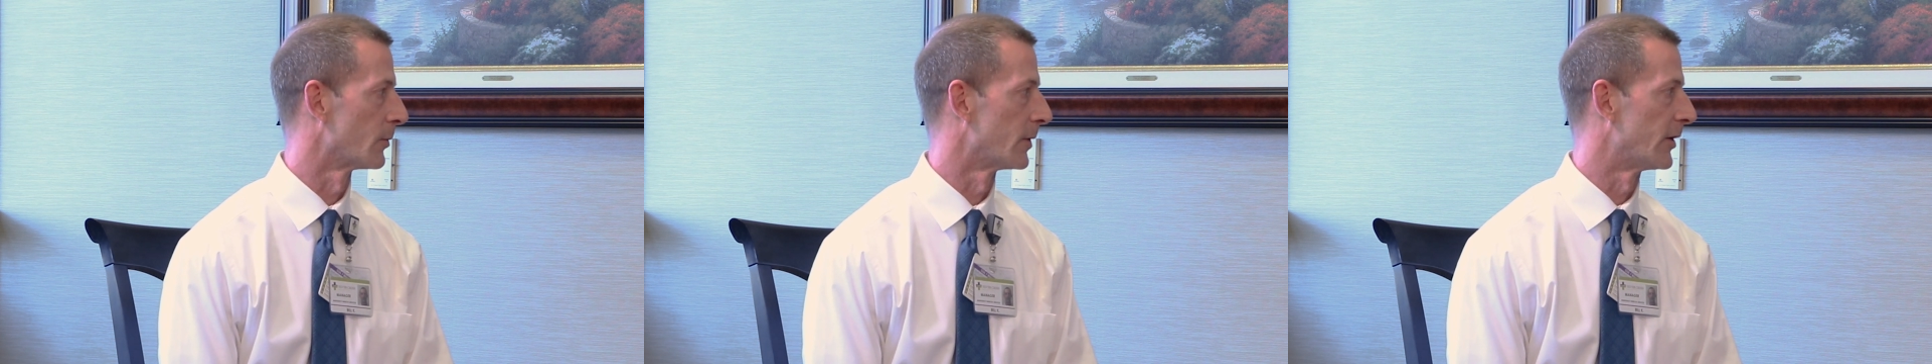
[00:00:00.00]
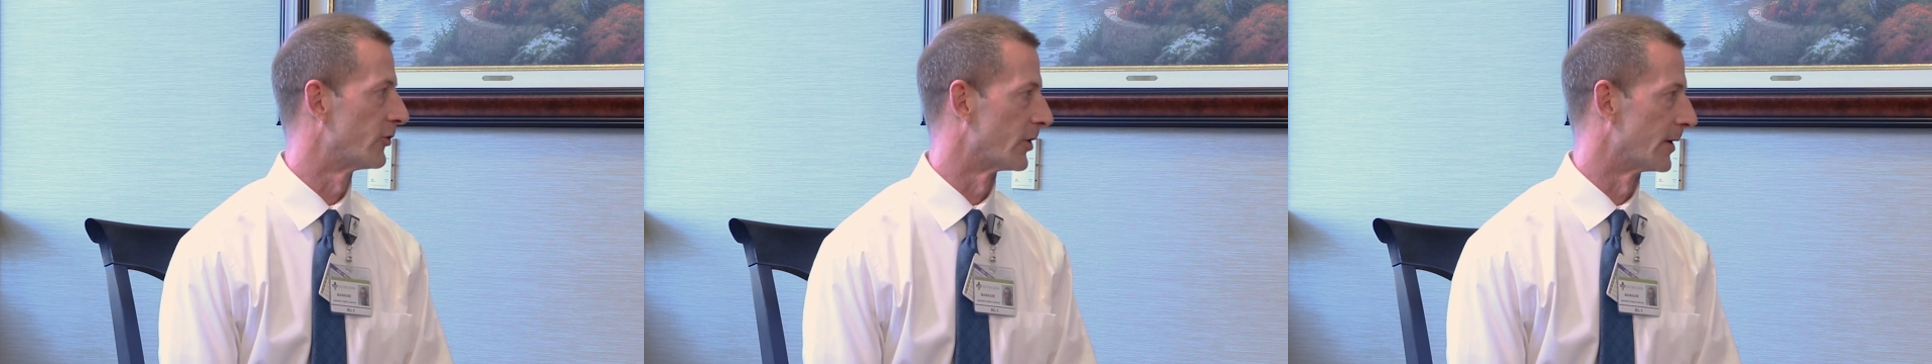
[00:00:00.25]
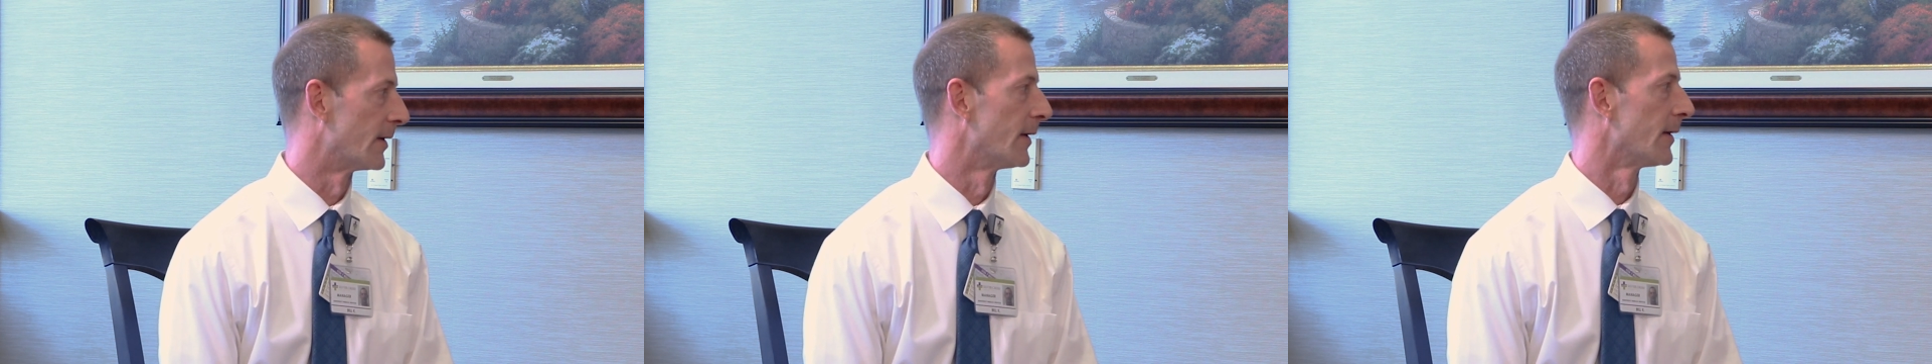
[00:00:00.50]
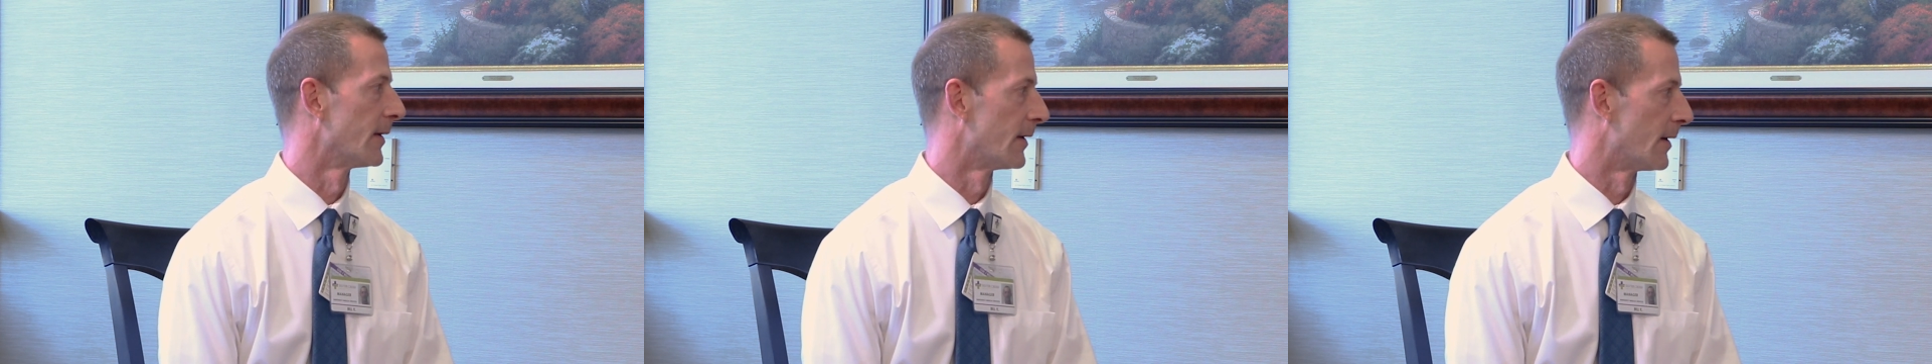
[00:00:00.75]
region,
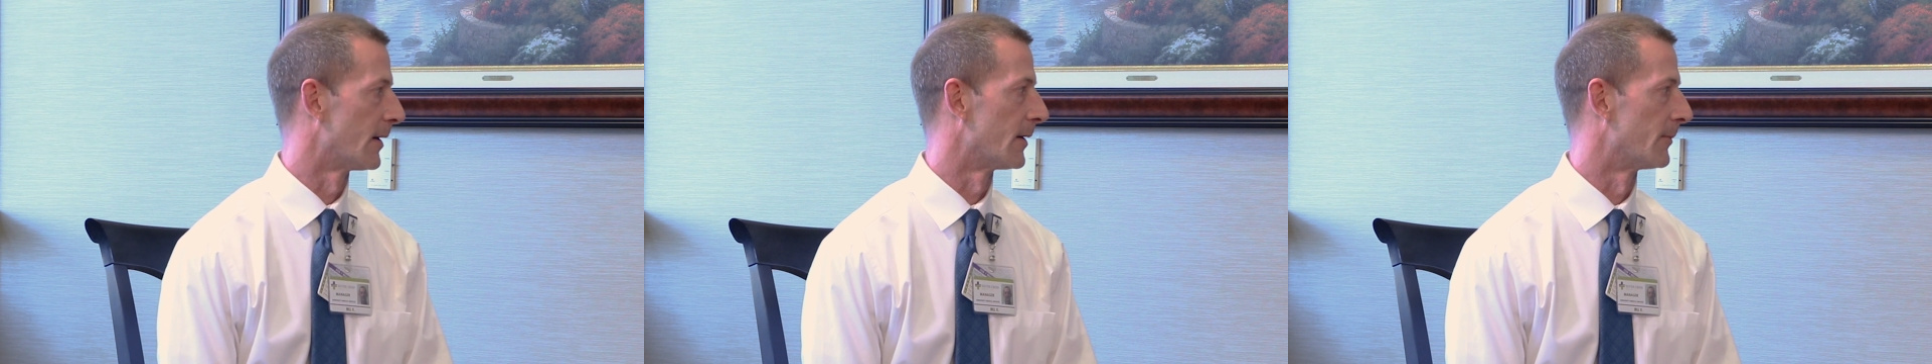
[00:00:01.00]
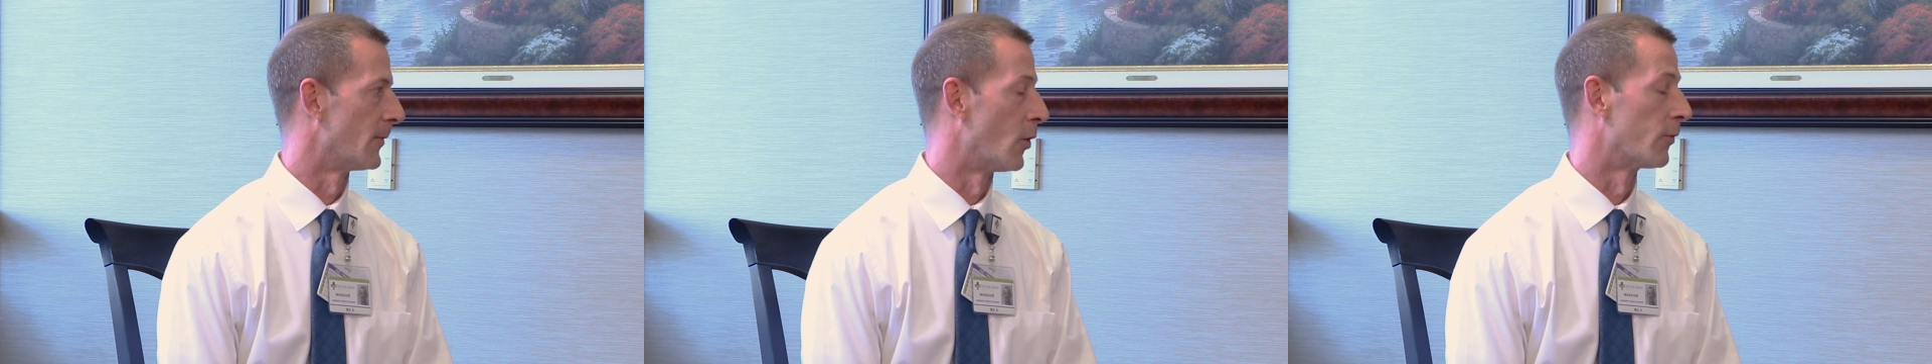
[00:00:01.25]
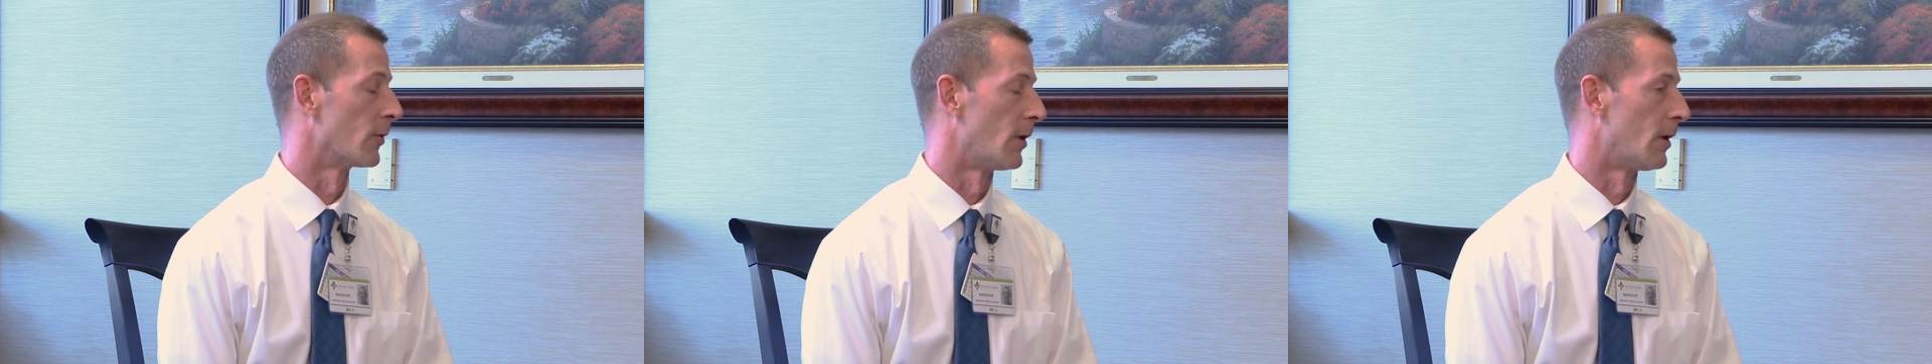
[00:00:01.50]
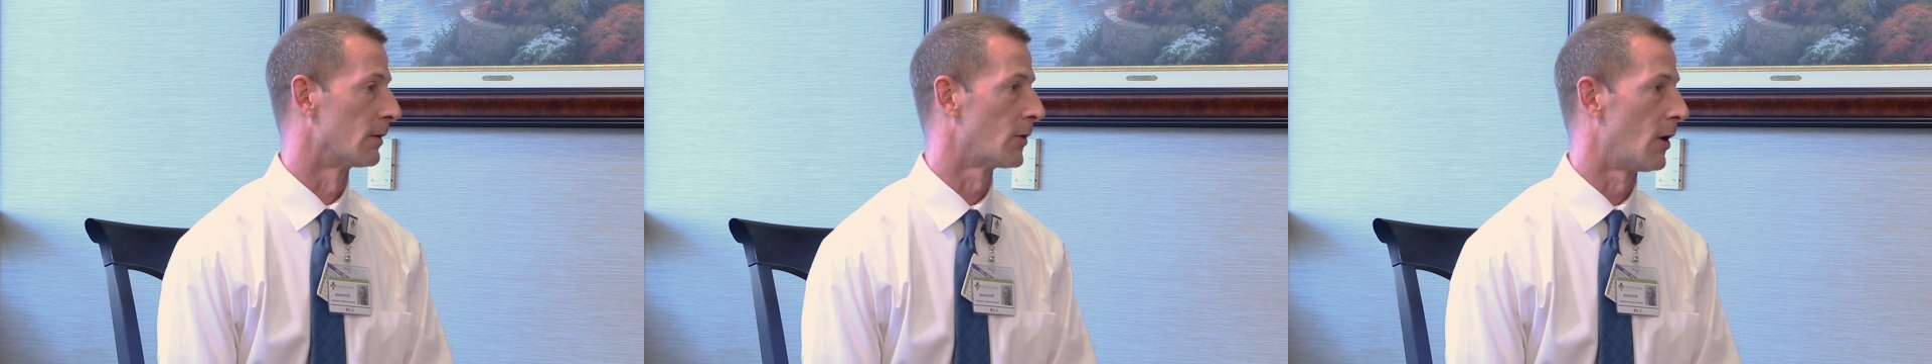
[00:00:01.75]

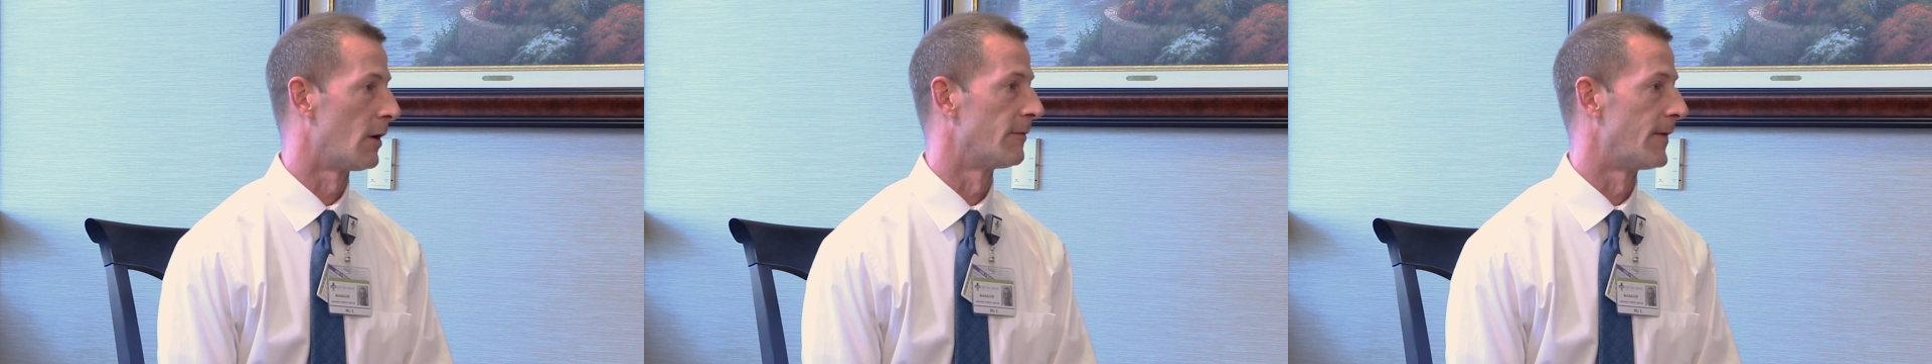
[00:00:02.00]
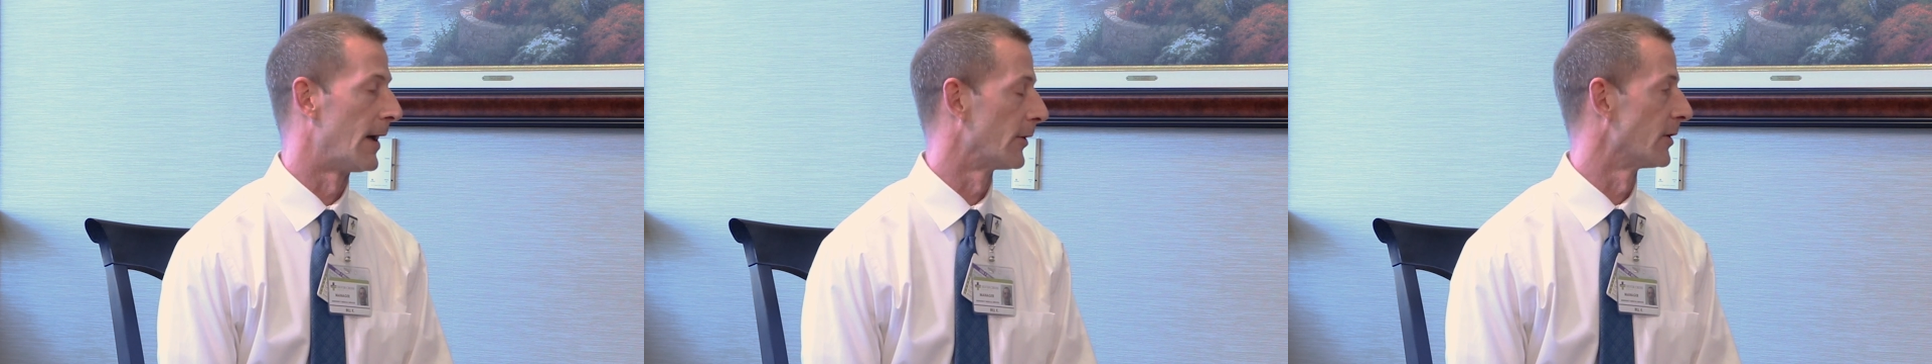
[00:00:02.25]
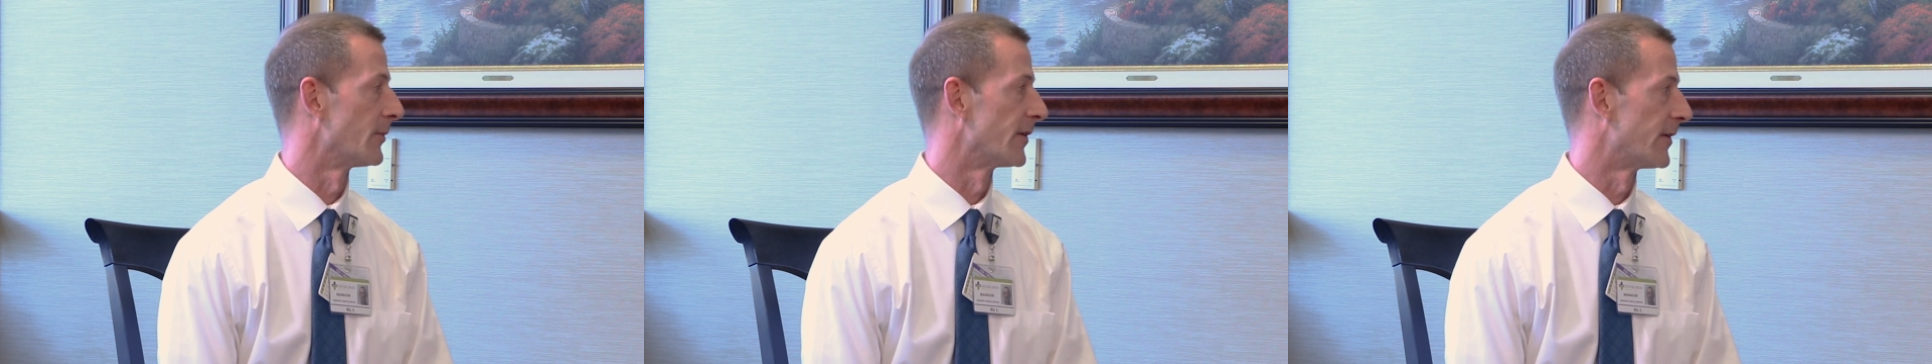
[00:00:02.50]
overall call volume is